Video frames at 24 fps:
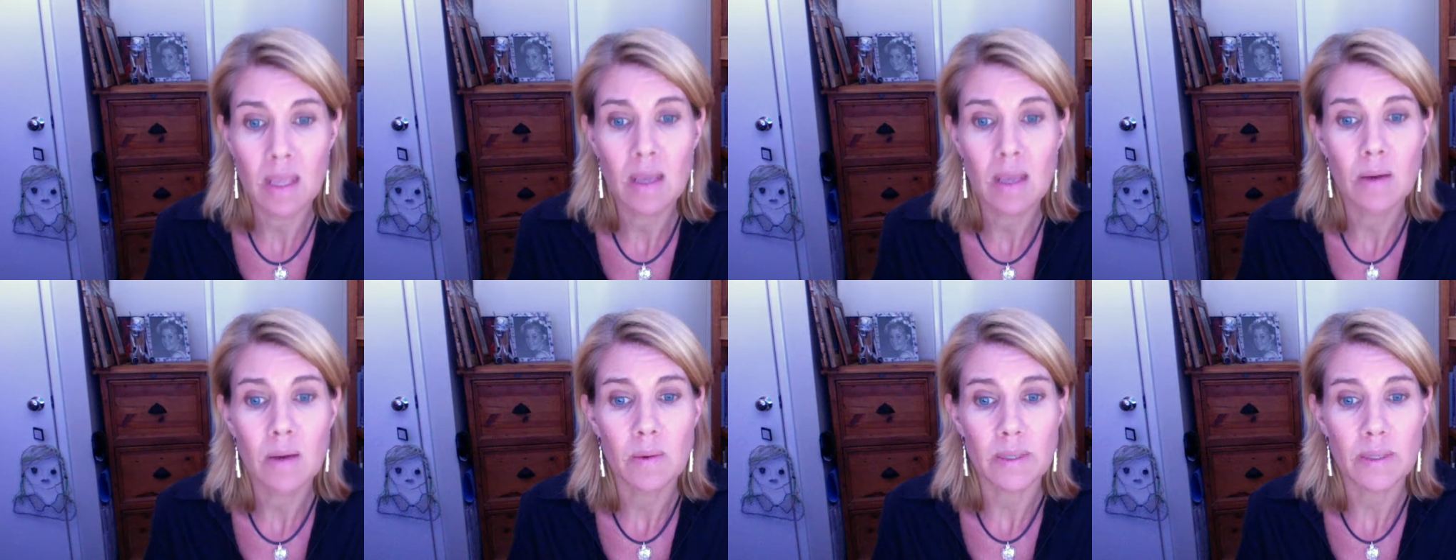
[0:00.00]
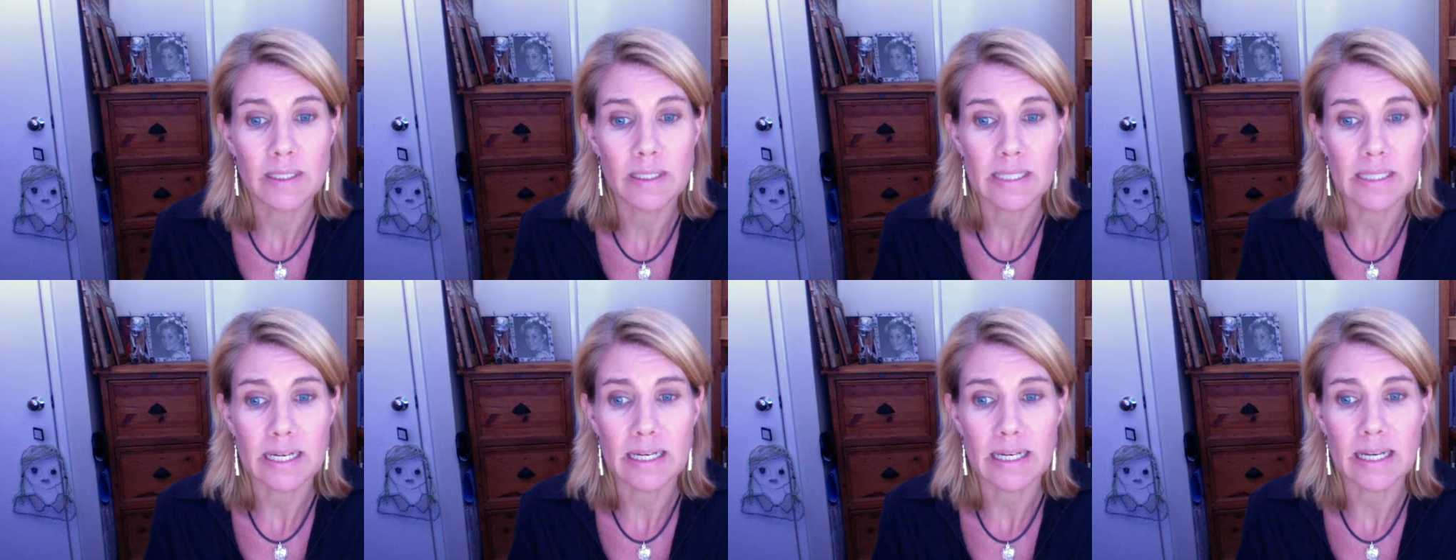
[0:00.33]
When
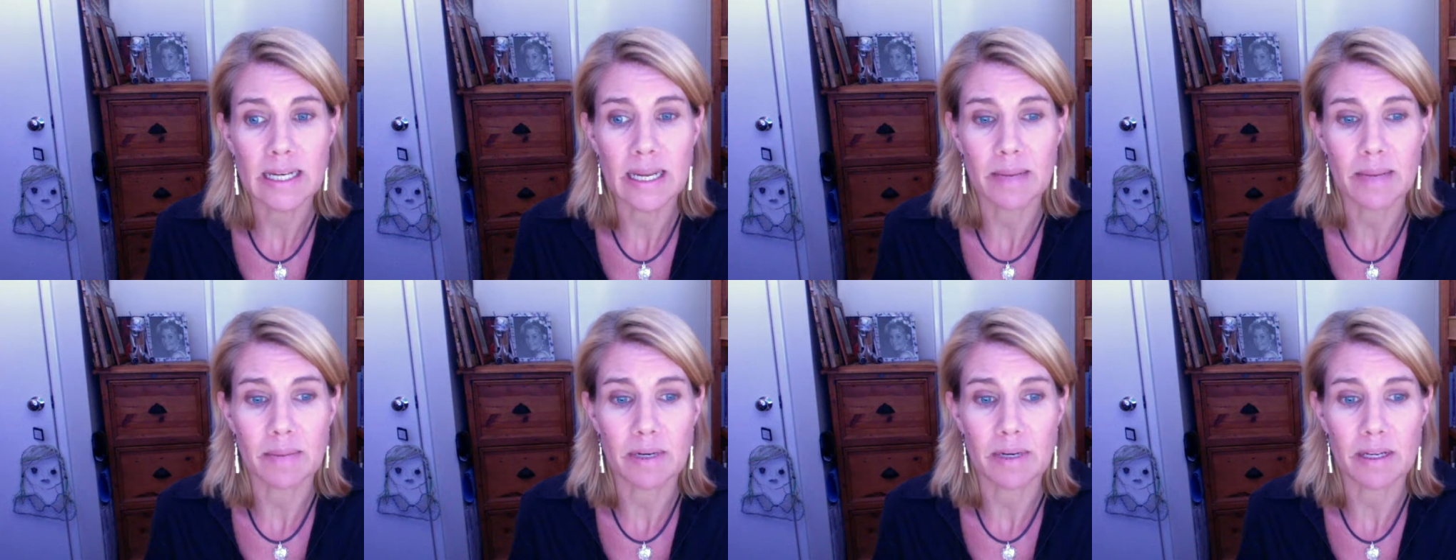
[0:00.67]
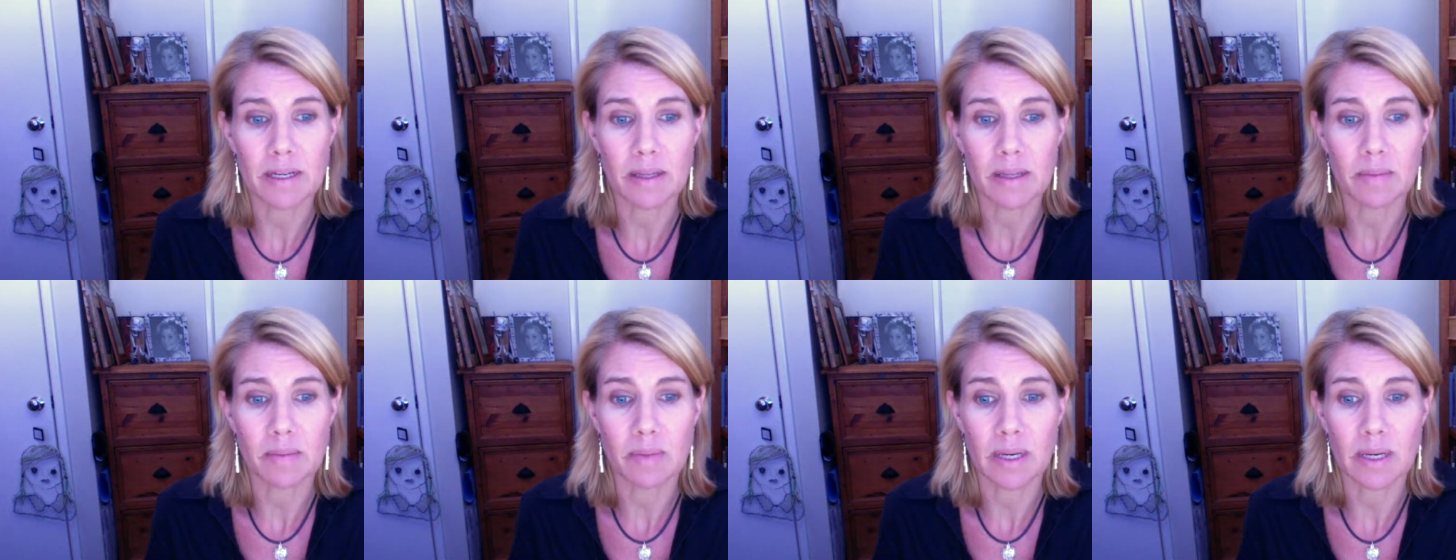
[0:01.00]
Dad came out of
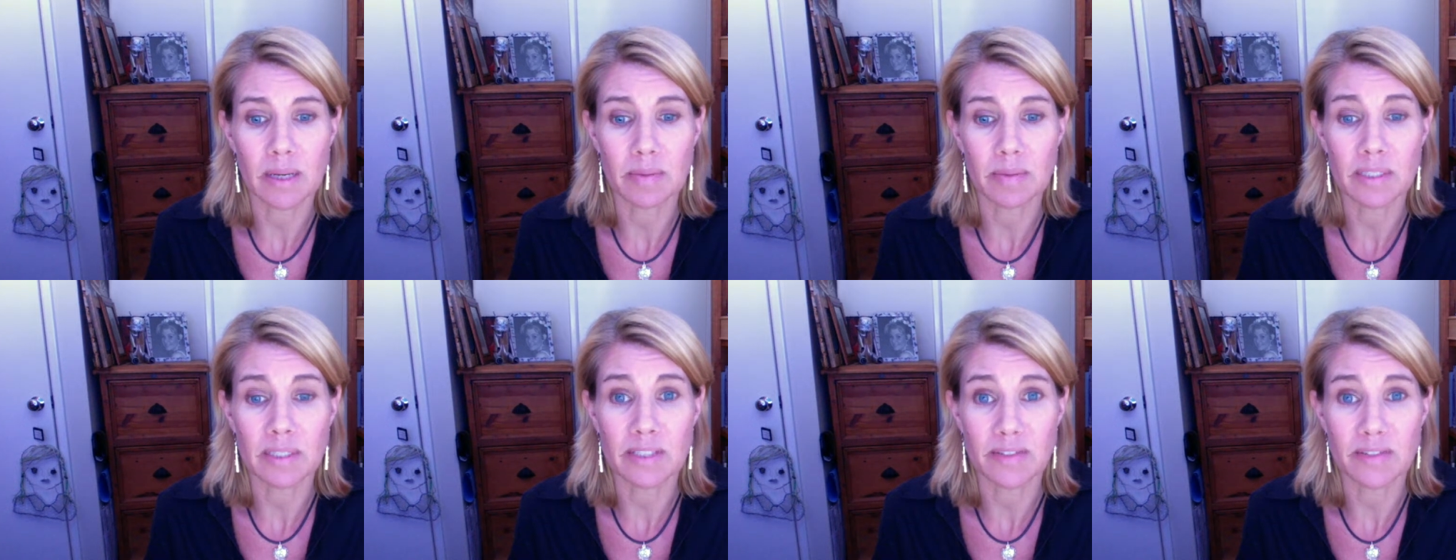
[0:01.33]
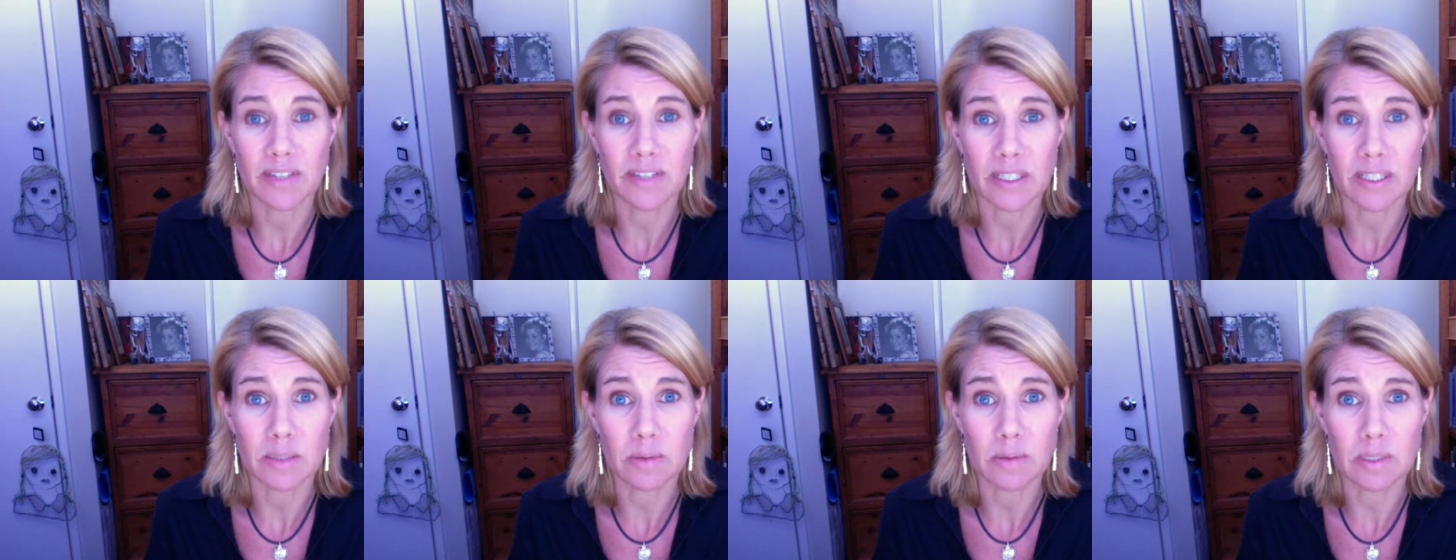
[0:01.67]
the pub, his
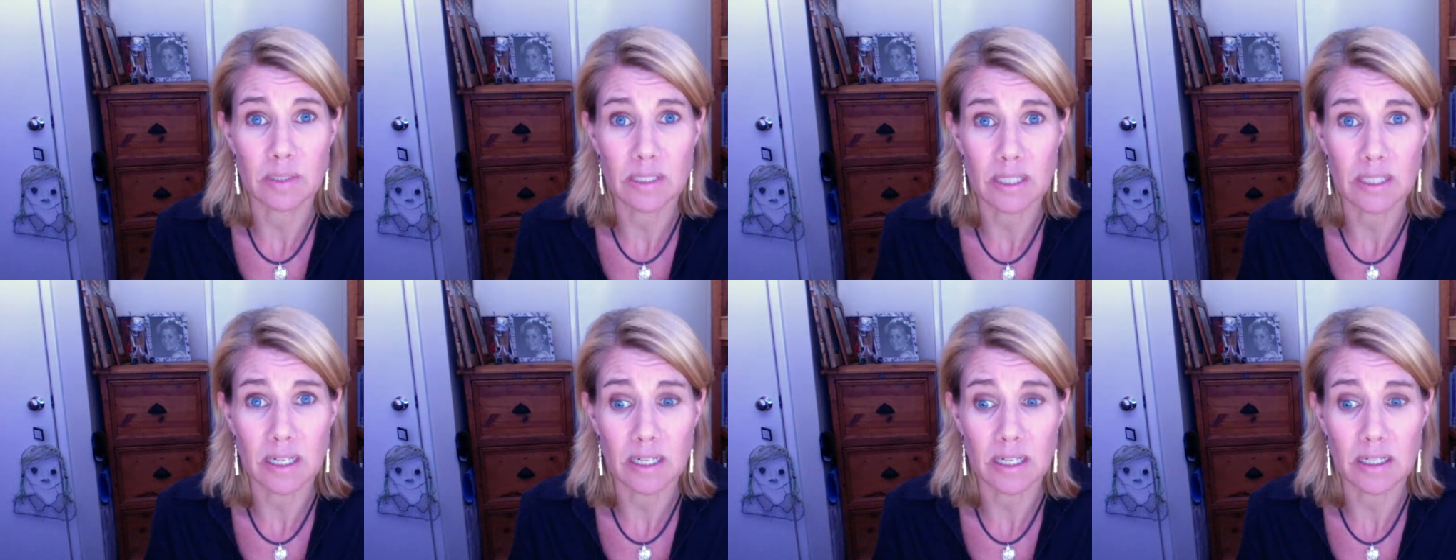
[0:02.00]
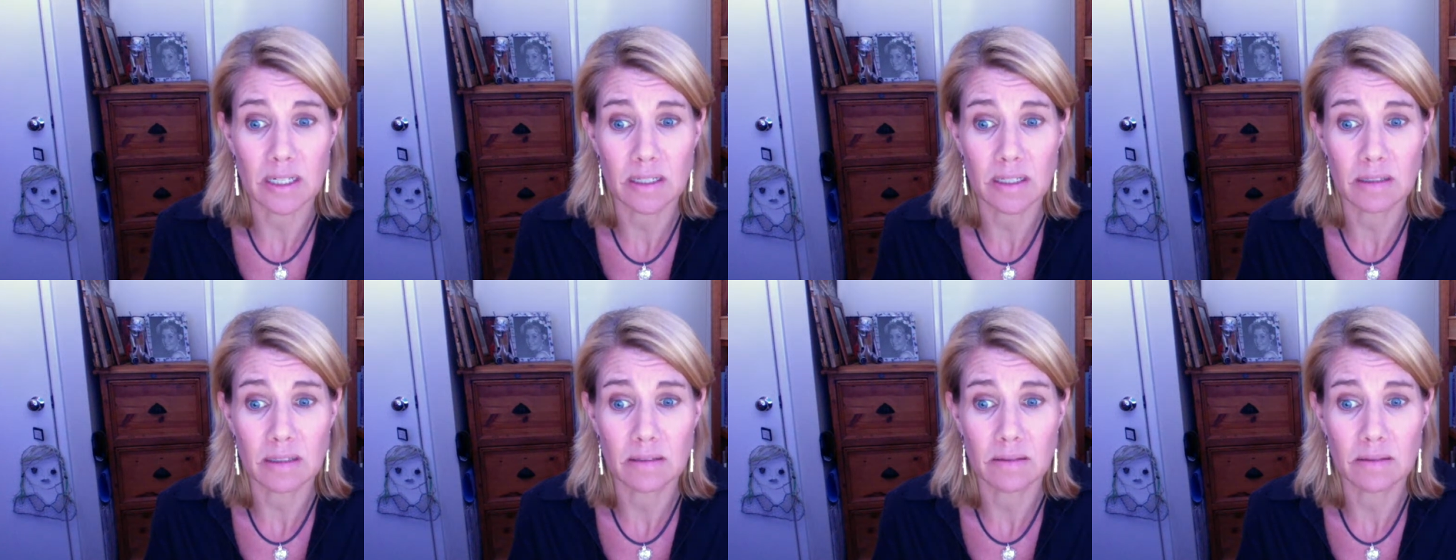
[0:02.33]
face was
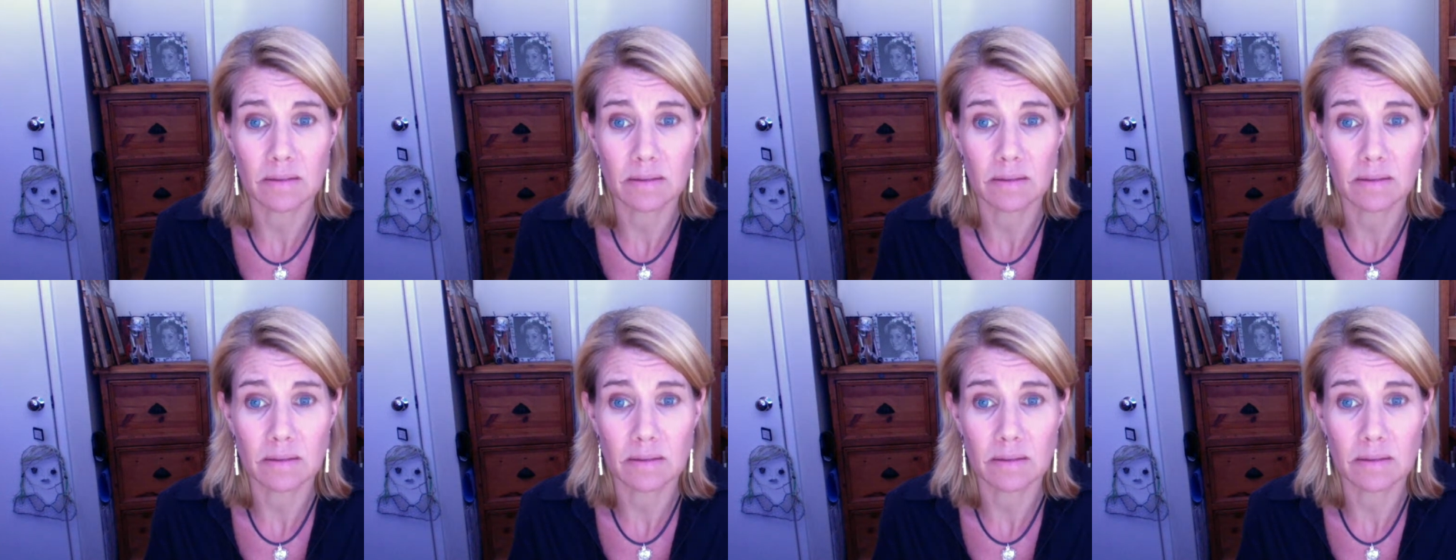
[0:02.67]
dark.